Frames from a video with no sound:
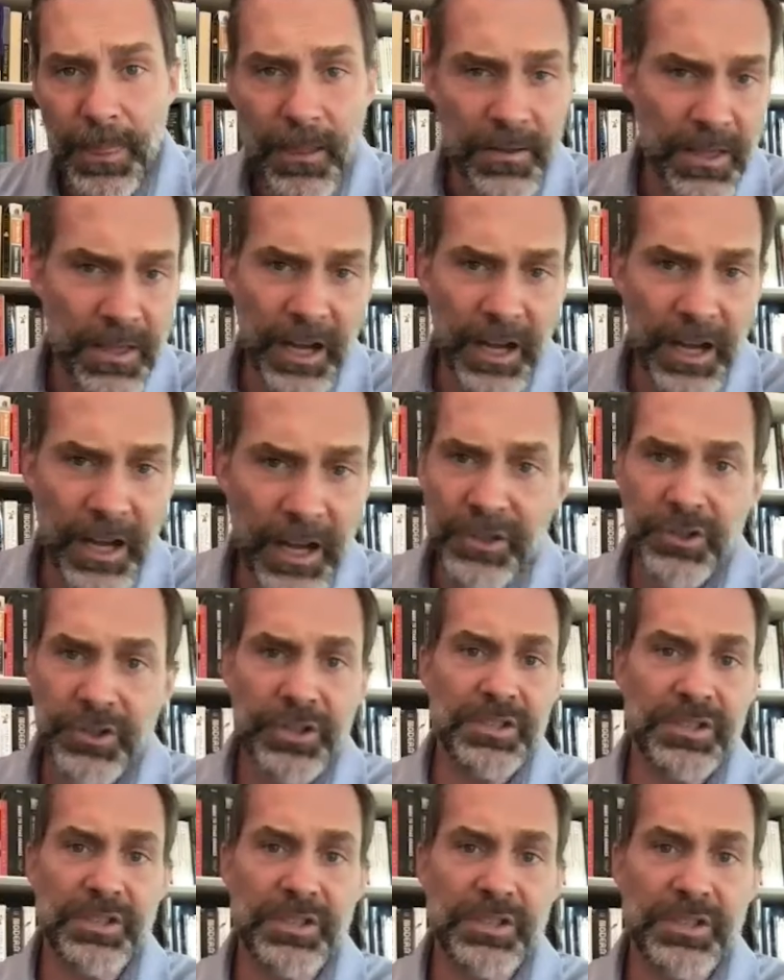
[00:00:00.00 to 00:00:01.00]
not
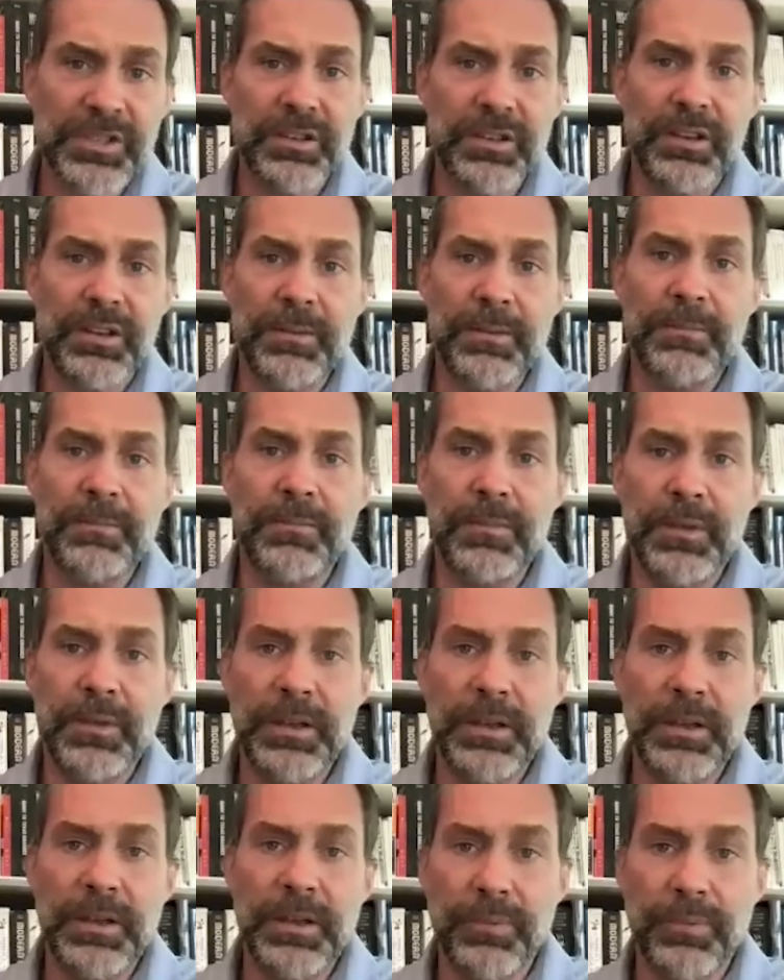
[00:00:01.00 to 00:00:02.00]
just Im-
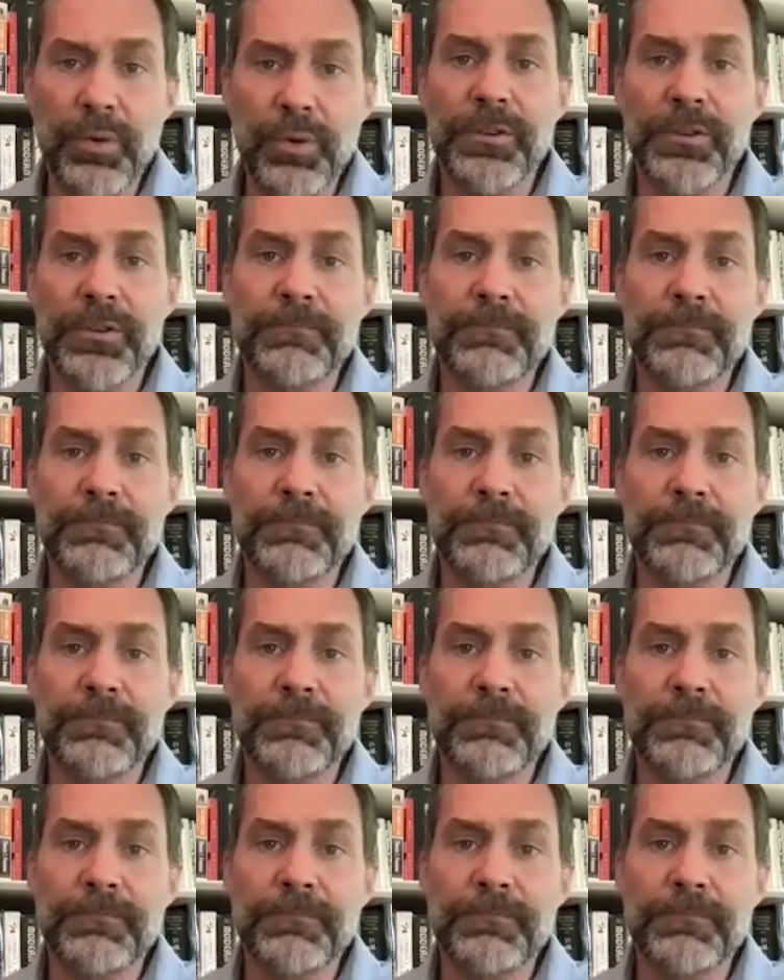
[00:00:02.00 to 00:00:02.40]
important,